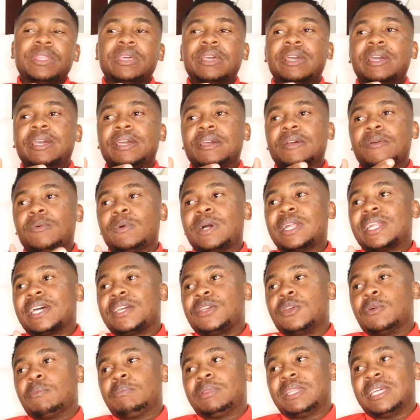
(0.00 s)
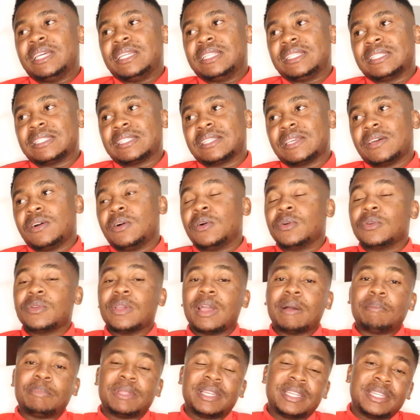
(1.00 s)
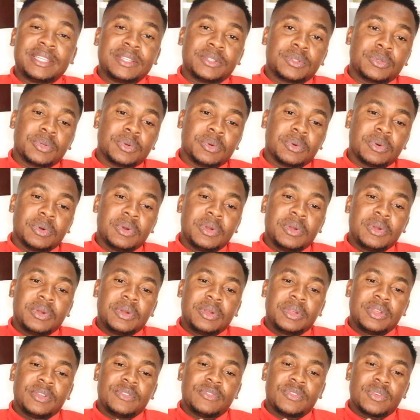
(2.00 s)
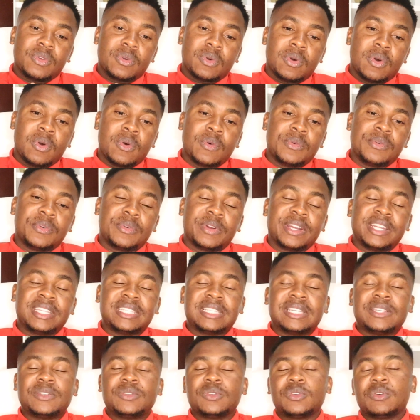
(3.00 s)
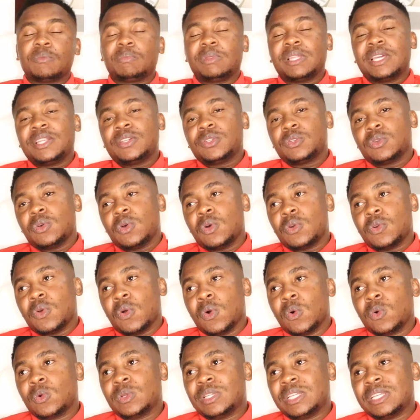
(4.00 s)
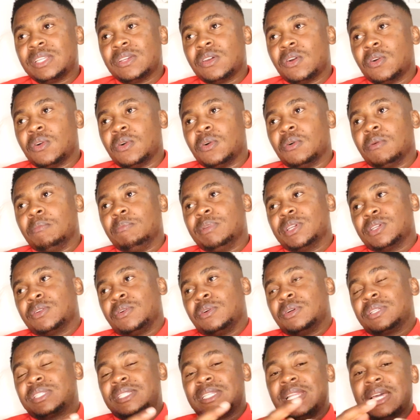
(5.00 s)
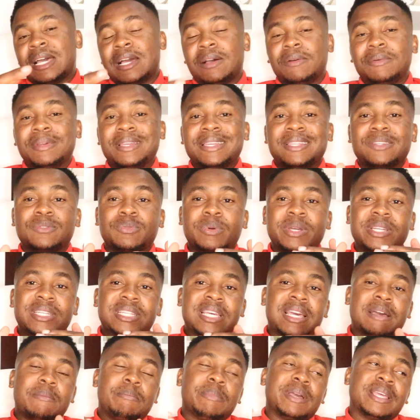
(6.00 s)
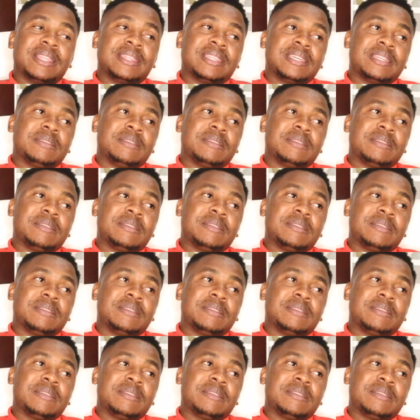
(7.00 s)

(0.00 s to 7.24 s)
What are your plans? Or you are planning to, if you own Renergen, do you plan on holding, or because now it went up by